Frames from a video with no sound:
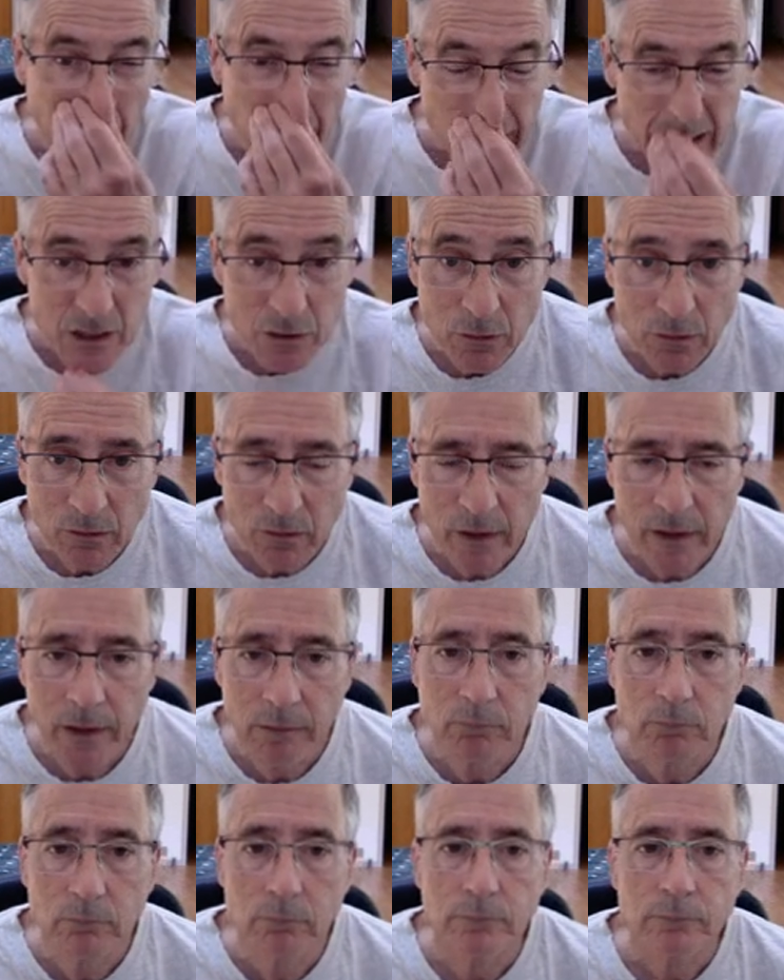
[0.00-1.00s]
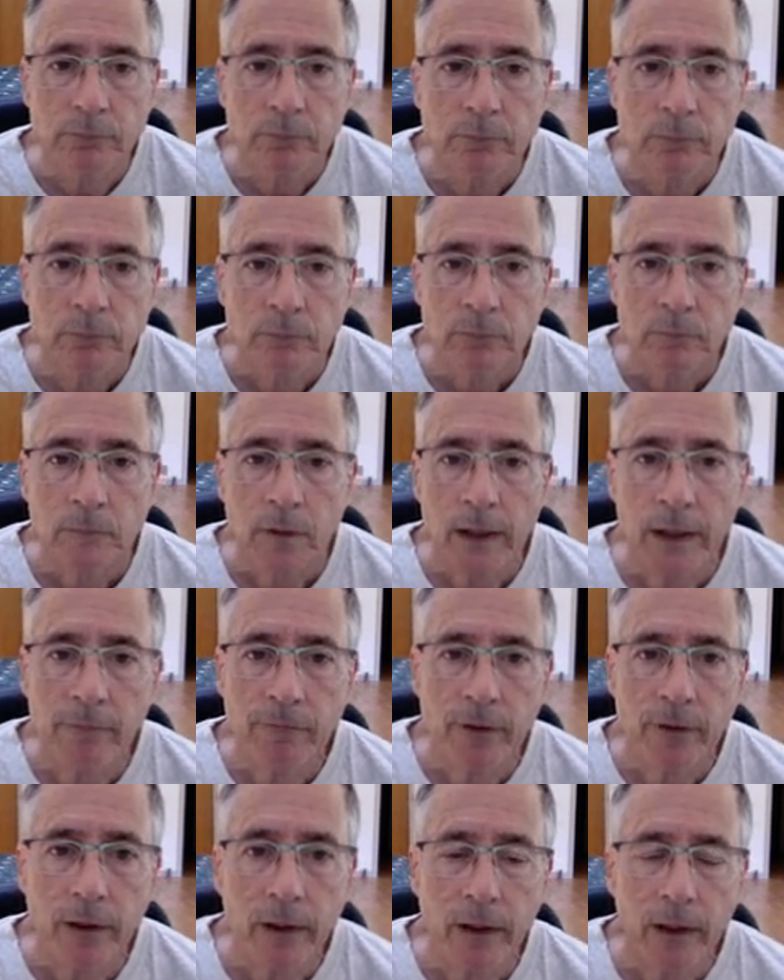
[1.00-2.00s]
He's really kind
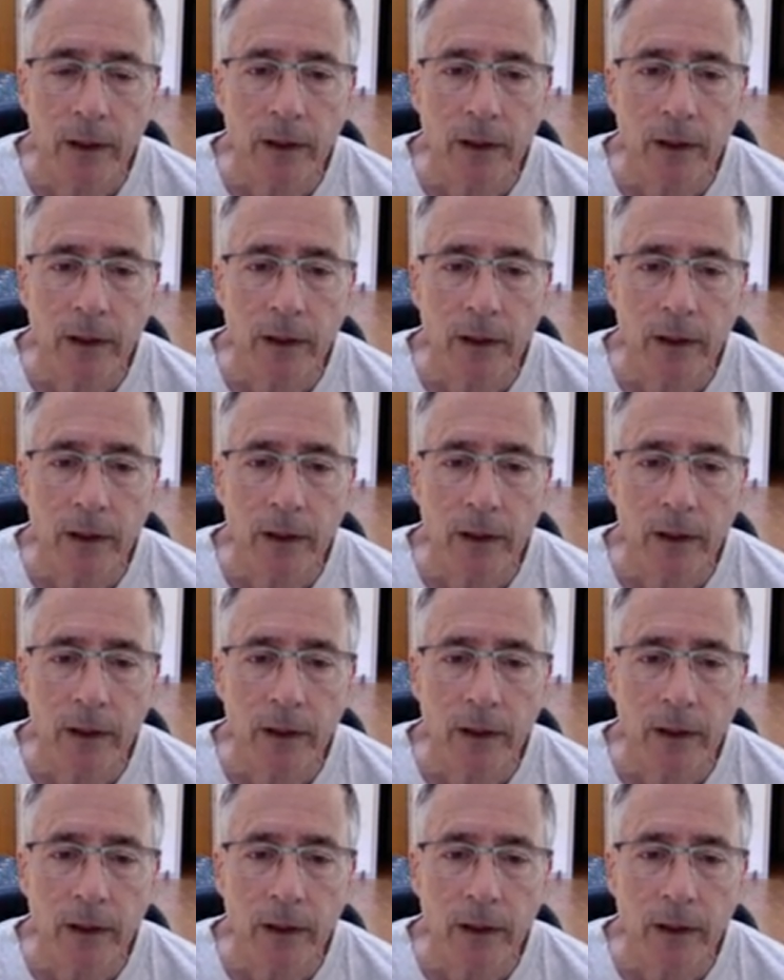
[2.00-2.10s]
of in